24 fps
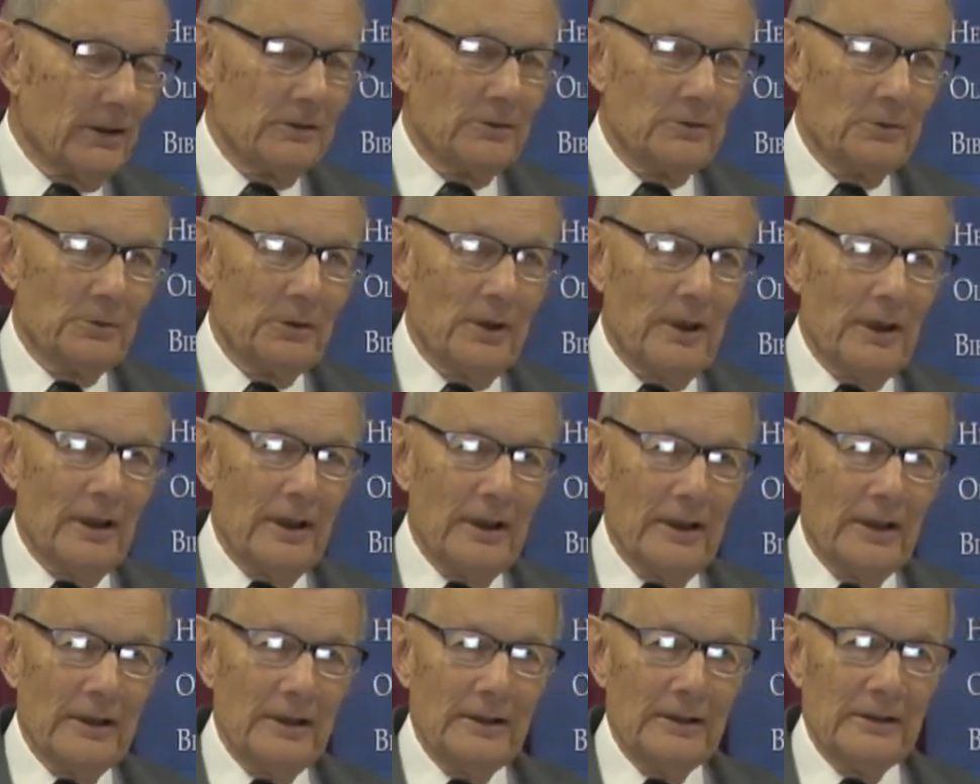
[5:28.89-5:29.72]
that's
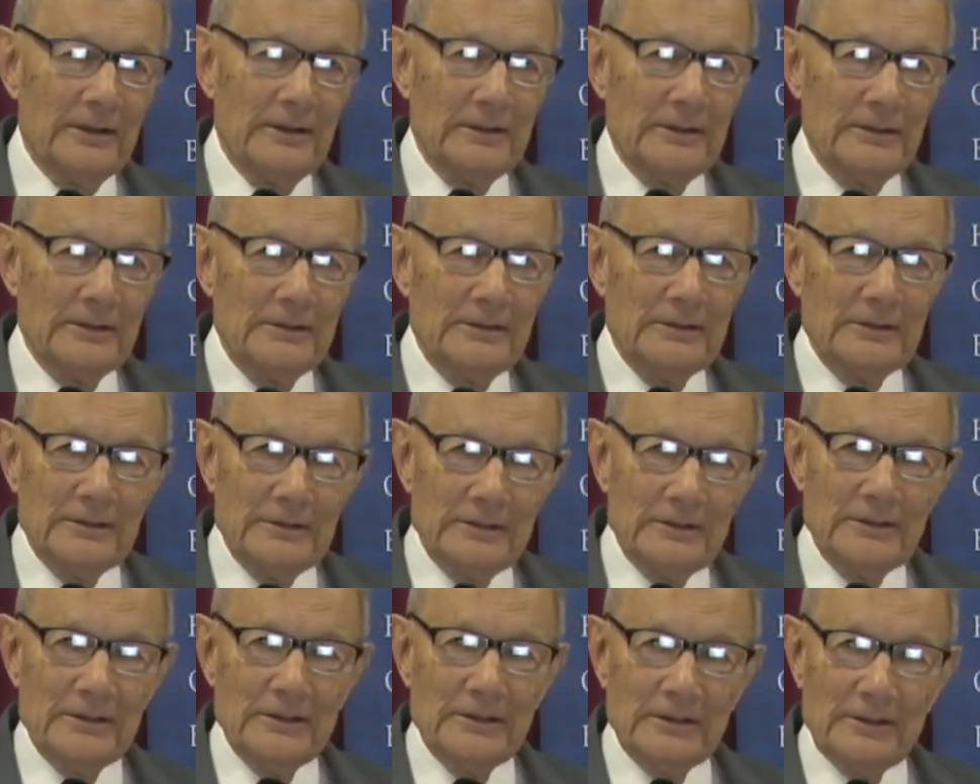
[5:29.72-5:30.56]
why
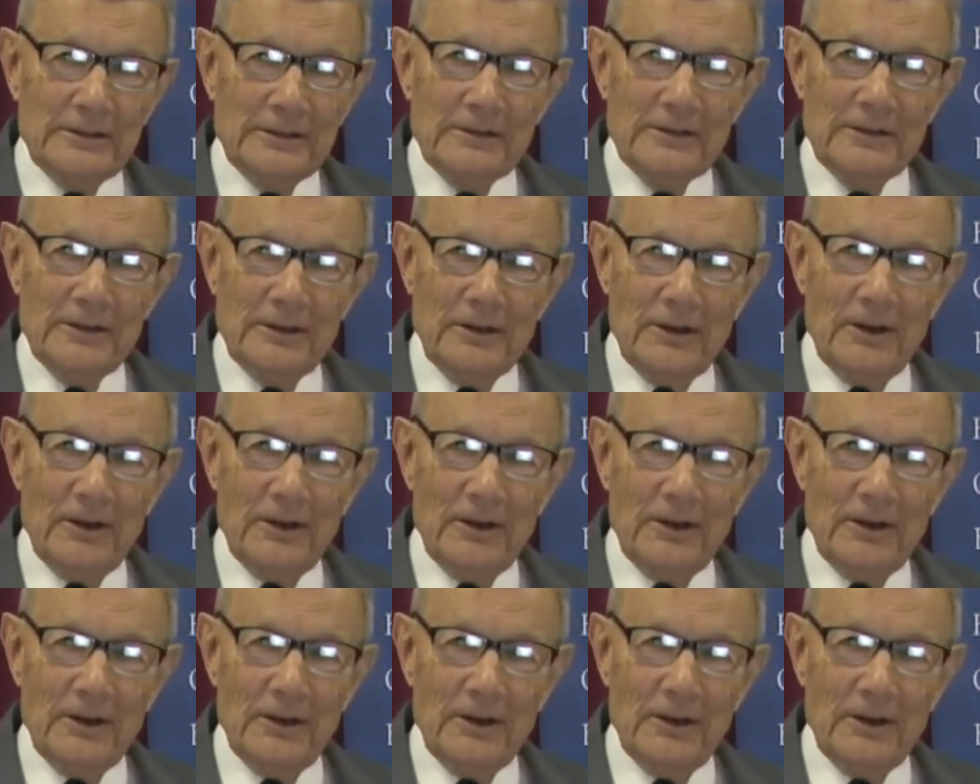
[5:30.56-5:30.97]
uh,